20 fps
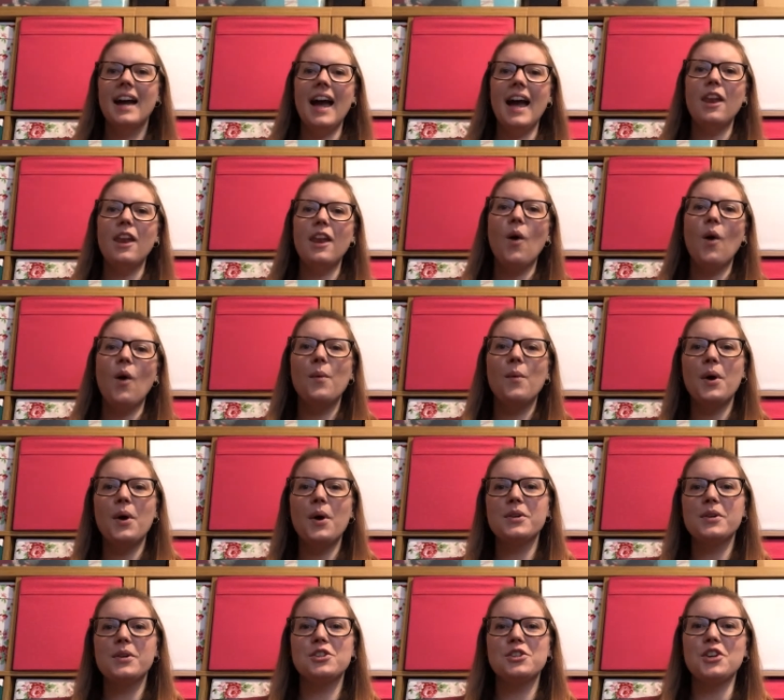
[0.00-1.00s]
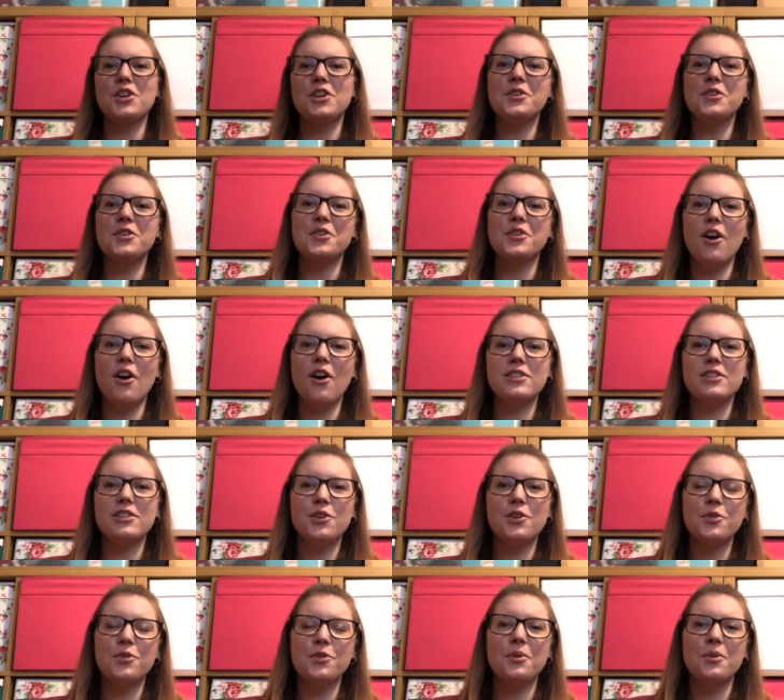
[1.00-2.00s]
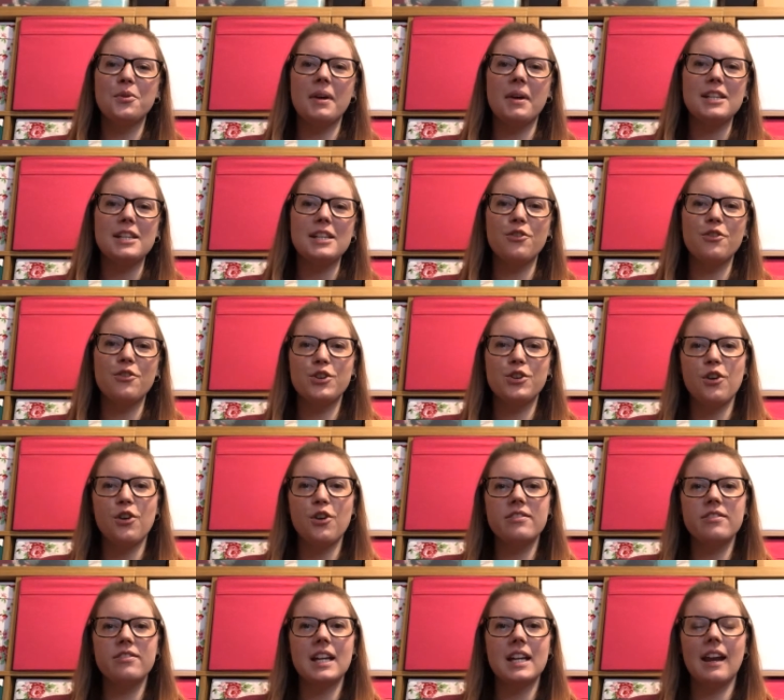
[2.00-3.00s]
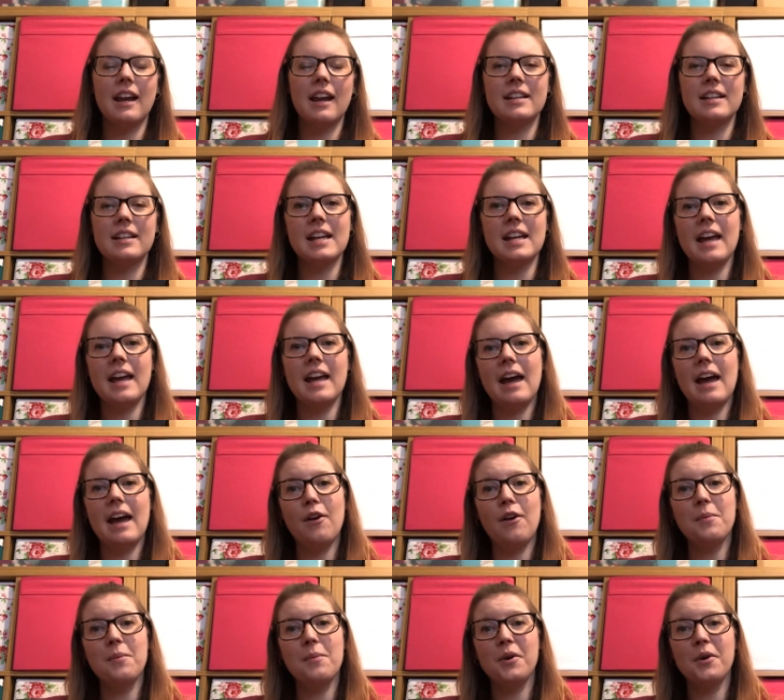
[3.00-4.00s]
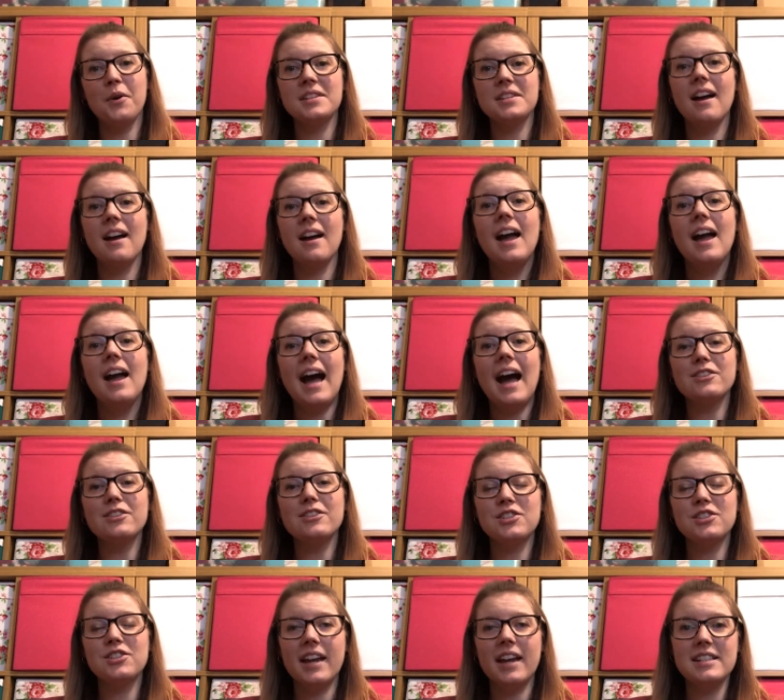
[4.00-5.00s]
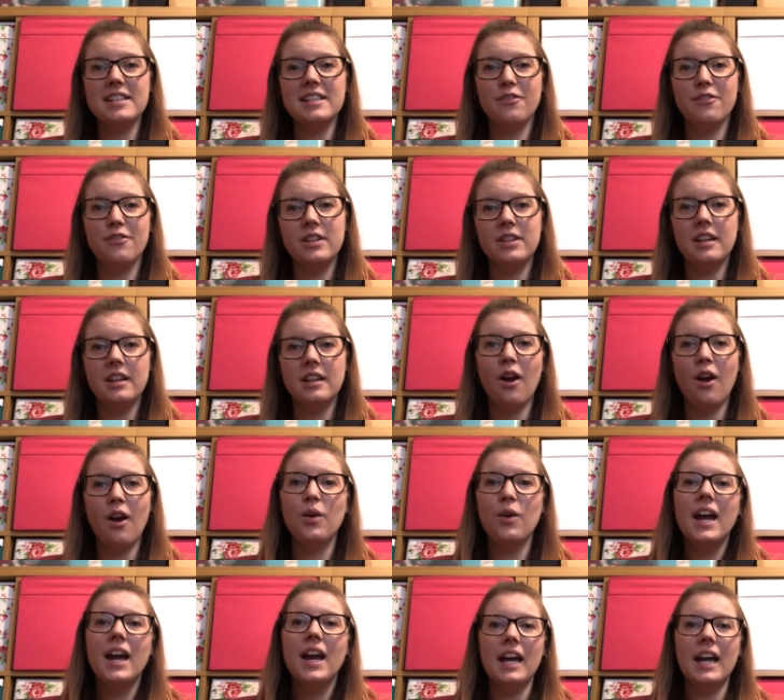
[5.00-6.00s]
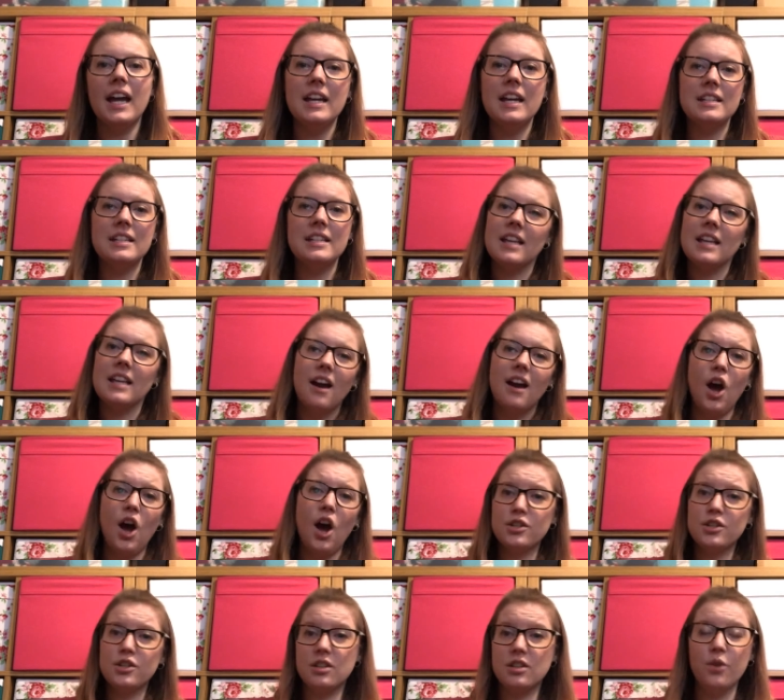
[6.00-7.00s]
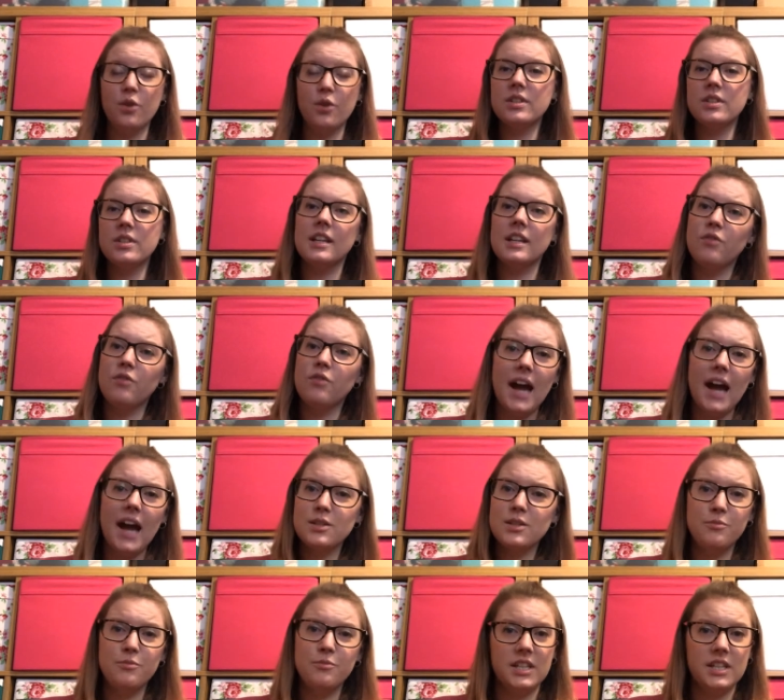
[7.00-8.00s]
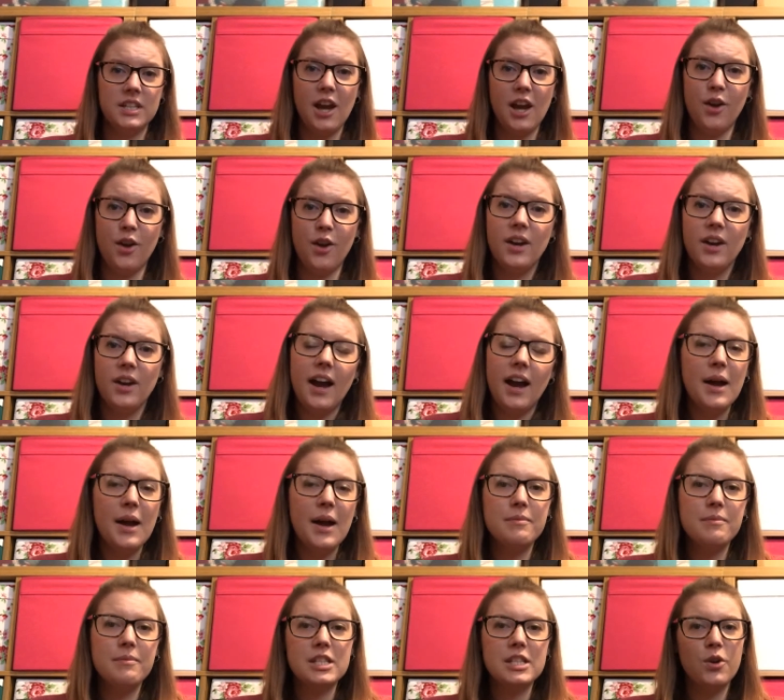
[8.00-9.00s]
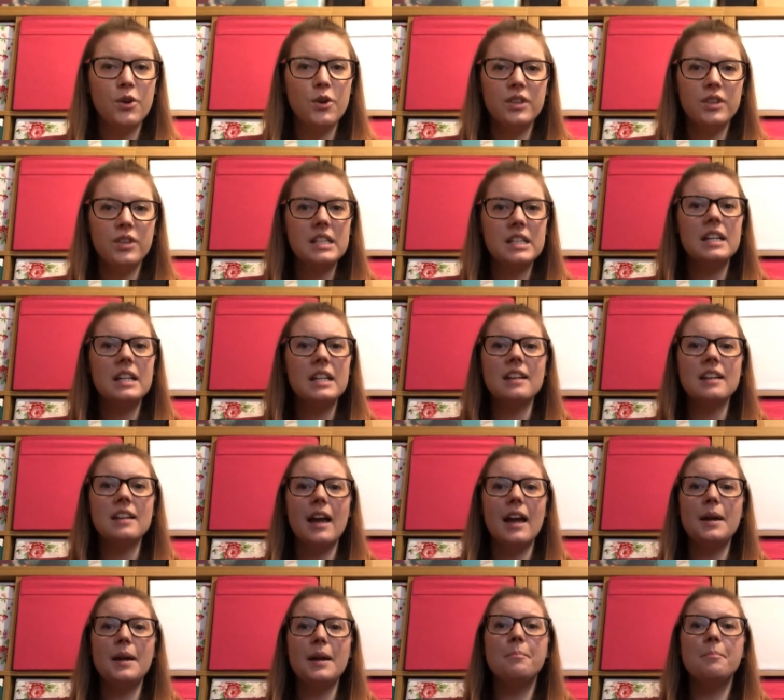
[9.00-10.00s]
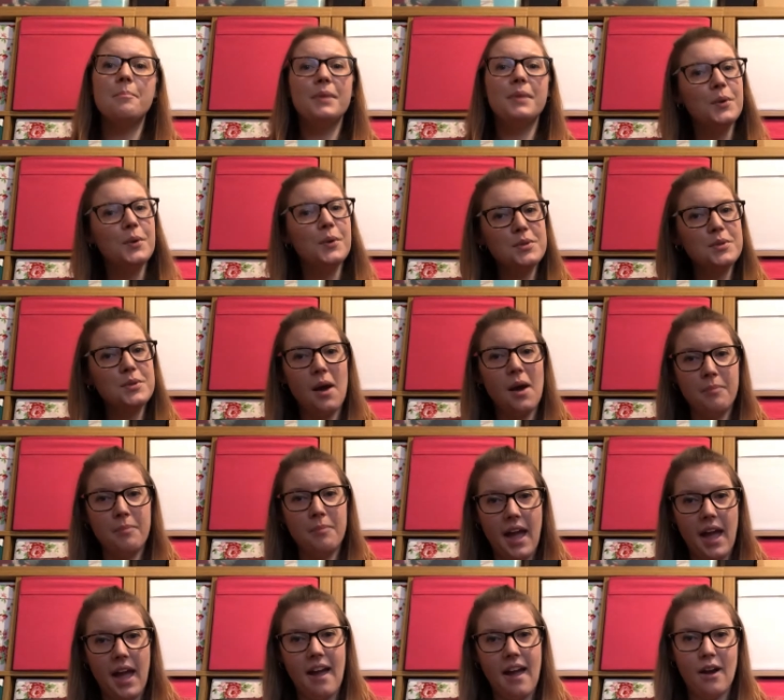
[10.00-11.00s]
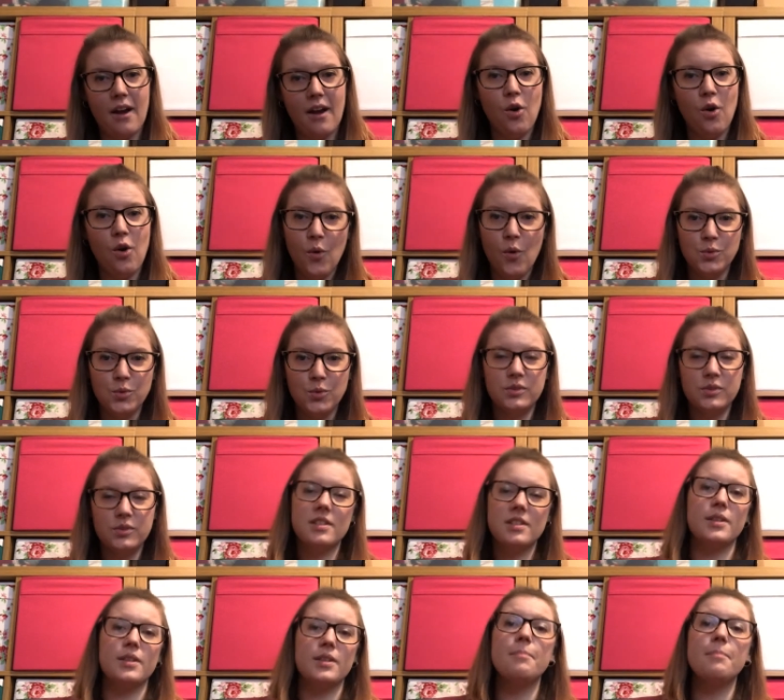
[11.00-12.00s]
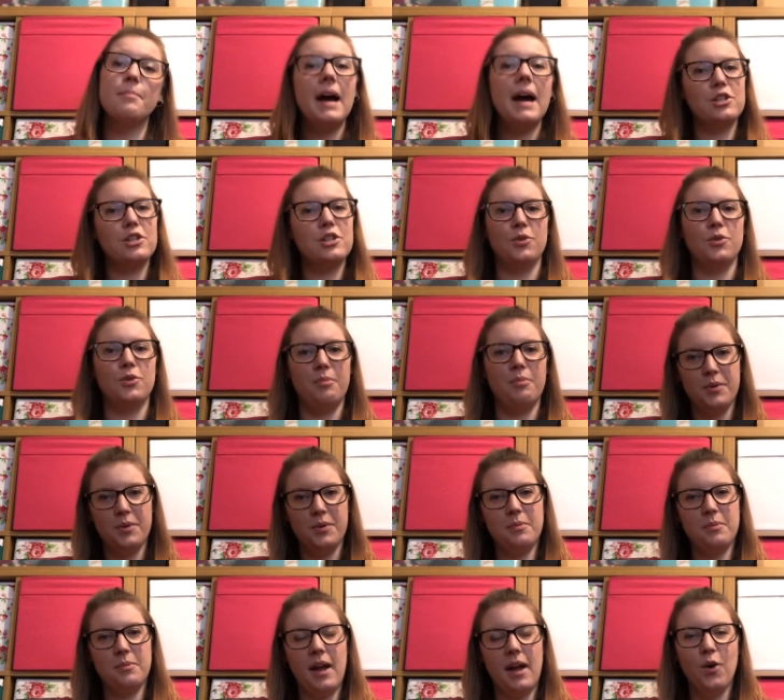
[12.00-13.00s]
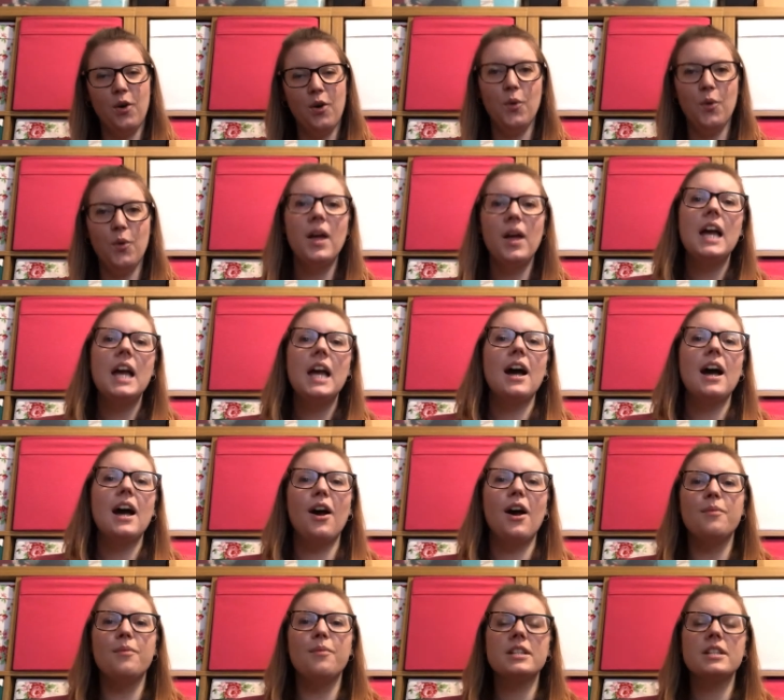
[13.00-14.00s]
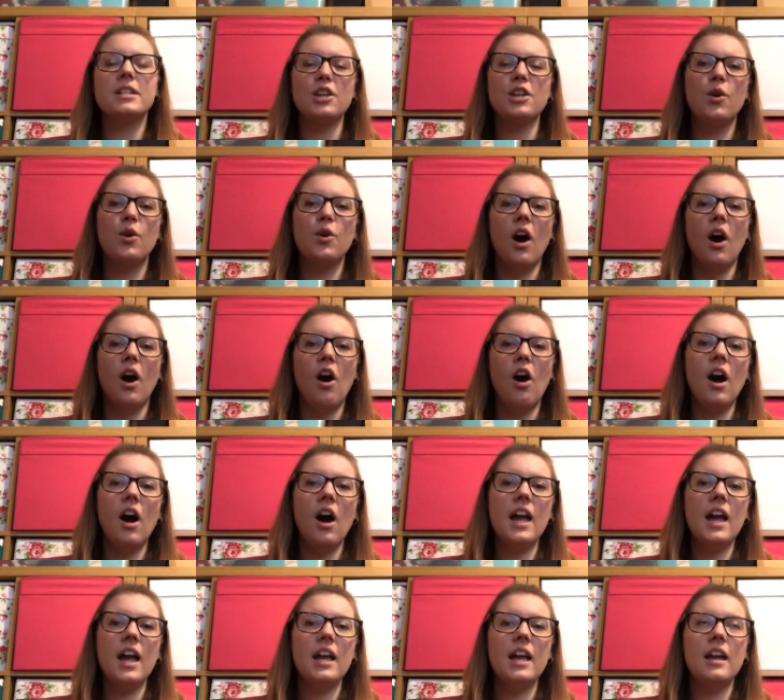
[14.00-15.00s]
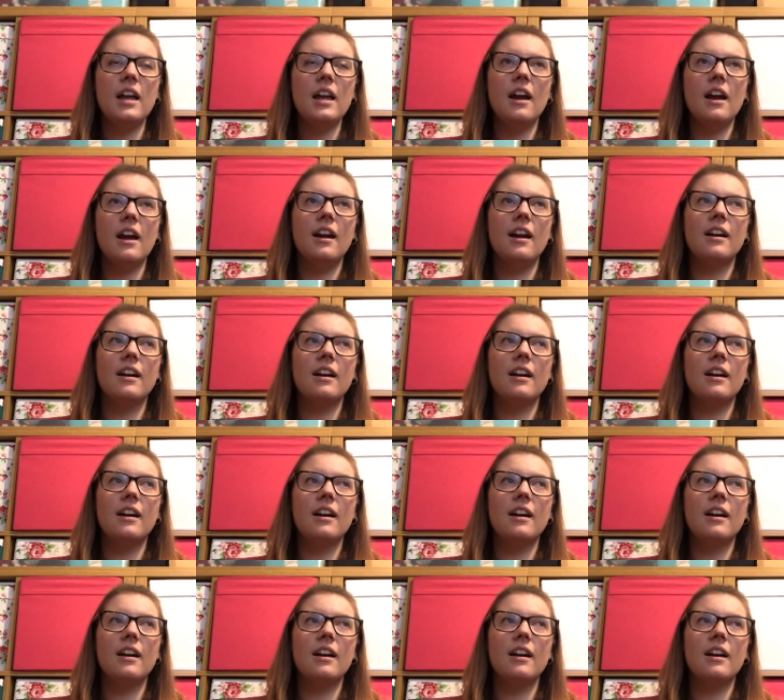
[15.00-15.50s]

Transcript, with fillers: Hello and welcome to Jo's Crafty Cauldron, my channel for crafting, collecting and Harry Potter and today's video is a totally random video. Um, so this is a Build-A-Bear haul, so it's a magical Build-A-Bear haul. Um, so I